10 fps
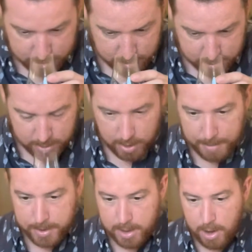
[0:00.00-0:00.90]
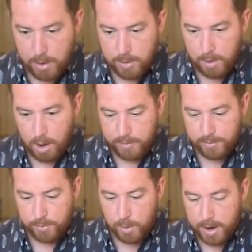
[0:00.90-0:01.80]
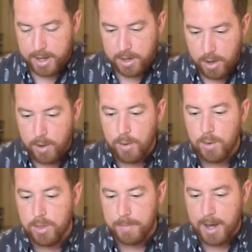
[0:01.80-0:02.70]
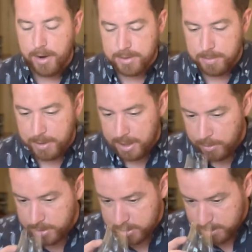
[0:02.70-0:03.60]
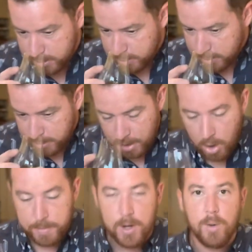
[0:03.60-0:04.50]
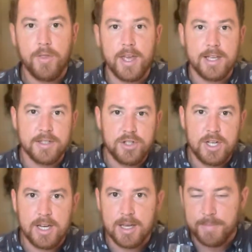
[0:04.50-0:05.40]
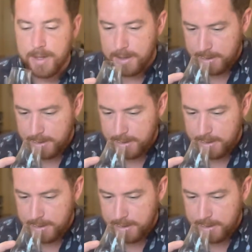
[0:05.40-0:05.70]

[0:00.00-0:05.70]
So I'm going to go off of what I know the bottle to be, which I hope you don't think is cheating, but